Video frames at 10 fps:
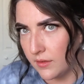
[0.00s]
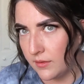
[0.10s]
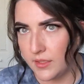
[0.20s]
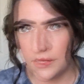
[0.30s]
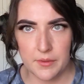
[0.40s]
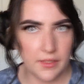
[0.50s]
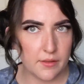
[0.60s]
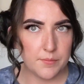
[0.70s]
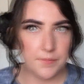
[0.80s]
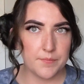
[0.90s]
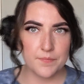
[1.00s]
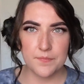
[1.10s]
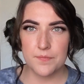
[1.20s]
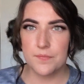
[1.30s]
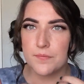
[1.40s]
There we go.
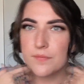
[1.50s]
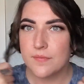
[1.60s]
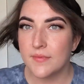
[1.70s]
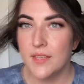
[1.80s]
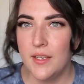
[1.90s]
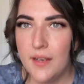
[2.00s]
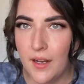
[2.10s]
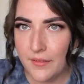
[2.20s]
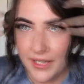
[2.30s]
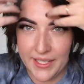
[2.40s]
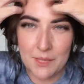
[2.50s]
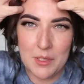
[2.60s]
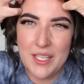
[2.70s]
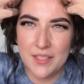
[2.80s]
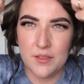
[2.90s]
All right, and I'm
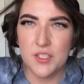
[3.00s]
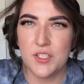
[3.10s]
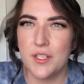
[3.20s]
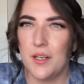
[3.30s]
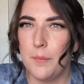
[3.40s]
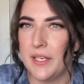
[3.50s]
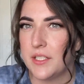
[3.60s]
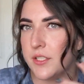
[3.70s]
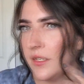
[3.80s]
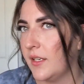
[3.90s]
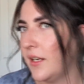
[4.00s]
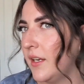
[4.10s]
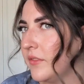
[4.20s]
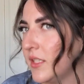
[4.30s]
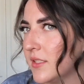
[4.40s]
gonna insert a picture
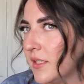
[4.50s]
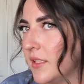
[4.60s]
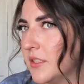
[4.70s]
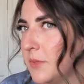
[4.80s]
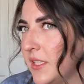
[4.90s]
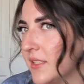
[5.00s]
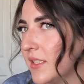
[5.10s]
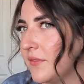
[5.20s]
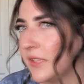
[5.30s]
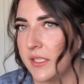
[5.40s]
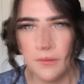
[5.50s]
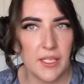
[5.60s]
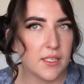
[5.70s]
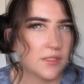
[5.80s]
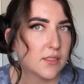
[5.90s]
of these looks because I feel like my
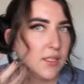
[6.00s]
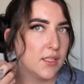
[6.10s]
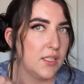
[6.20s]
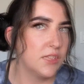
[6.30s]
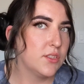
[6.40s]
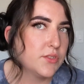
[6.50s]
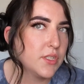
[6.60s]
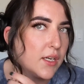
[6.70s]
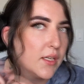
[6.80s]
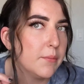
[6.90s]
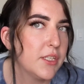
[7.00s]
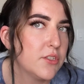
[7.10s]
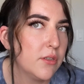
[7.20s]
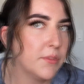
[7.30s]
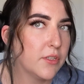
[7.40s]
hair is so dark, it might
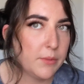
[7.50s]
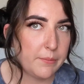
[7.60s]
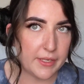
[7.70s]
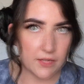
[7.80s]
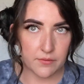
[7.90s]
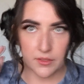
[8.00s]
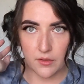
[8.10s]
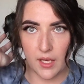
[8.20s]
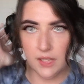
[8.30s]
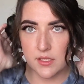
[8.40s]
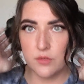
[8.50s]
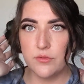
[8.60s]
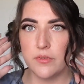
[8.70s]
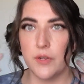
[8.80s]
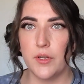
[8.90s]
show up a little bit better for you guys in a
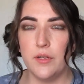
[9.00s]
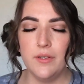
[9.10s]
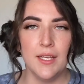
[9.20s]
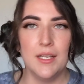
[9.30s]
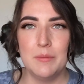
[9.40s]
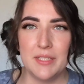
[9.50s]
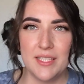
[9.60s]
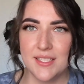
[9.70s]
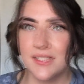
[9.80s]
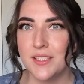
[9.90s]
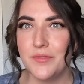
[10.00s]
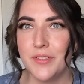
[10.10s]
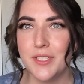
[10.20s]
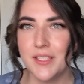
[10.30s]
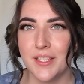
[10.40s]
photo, but this is the
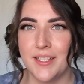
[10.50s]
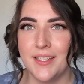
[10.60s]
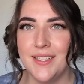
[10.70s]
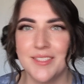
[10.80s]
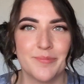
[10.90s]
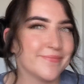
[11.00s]
first look.